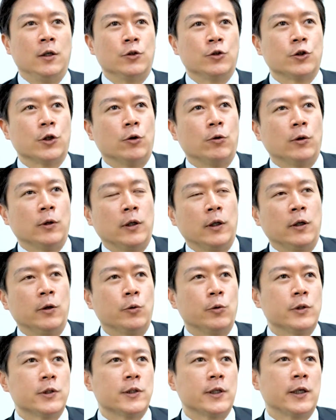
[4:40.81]
So there
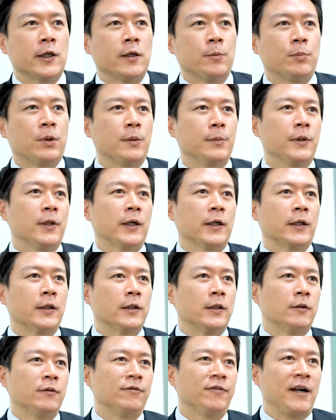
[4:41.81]
was a probably like
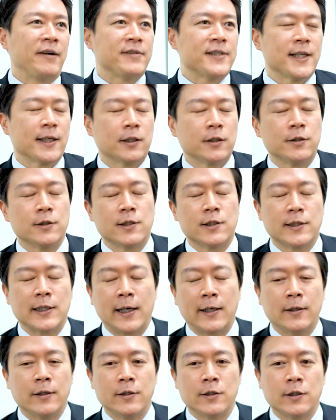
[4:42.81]
a five second
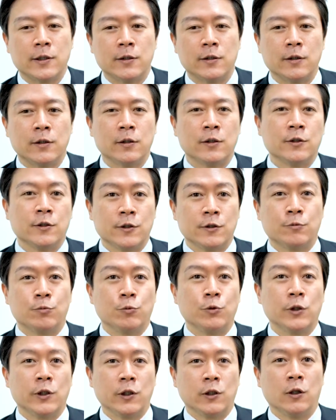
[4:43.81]
silence, and this is
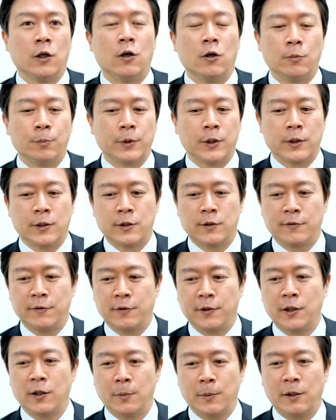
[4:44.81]
really long because if you
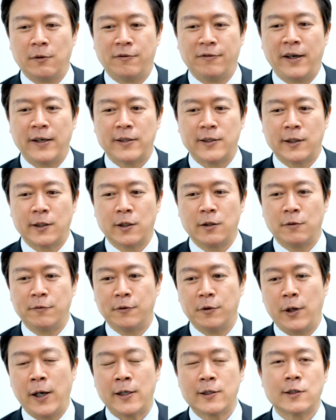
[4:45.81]
think about five seconds, if
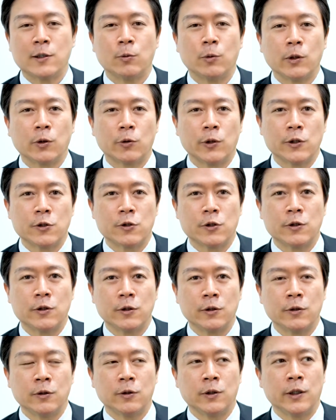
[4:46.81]
you ask someone a question,
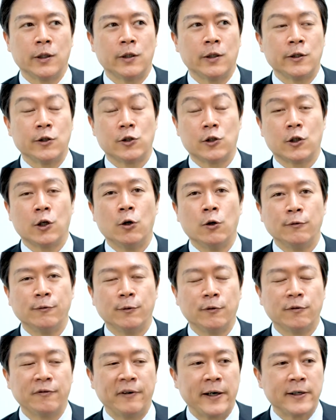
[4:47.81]
you know, they, they stall
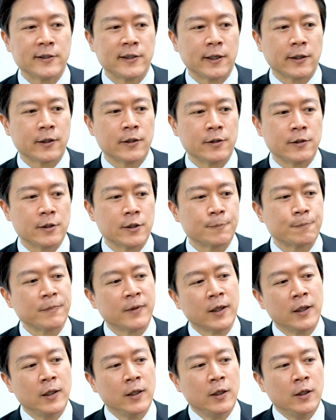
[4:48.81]
for five seconds.
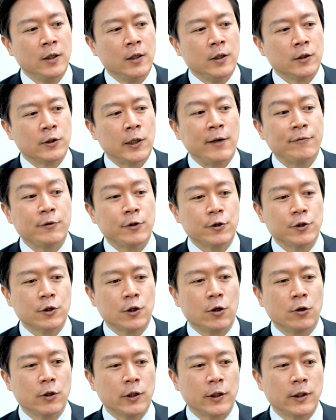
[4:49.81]
So after
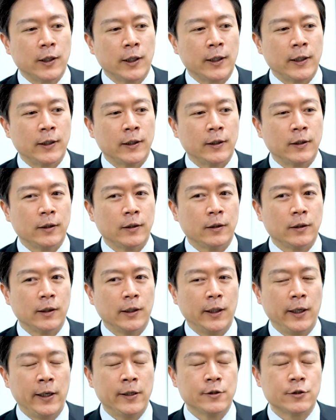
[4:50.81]
stalling, I
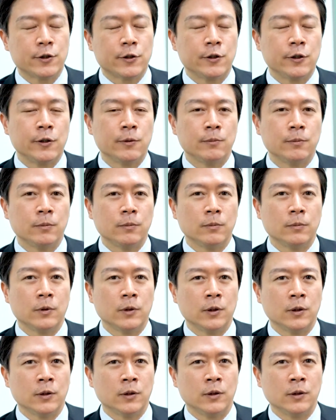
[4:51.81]
answer him,
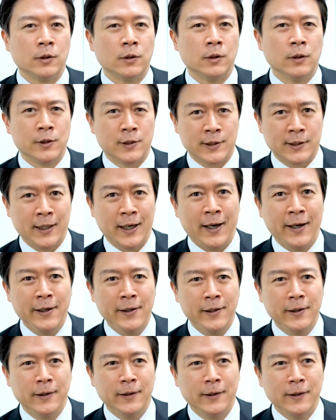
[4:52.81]
uh, the sky.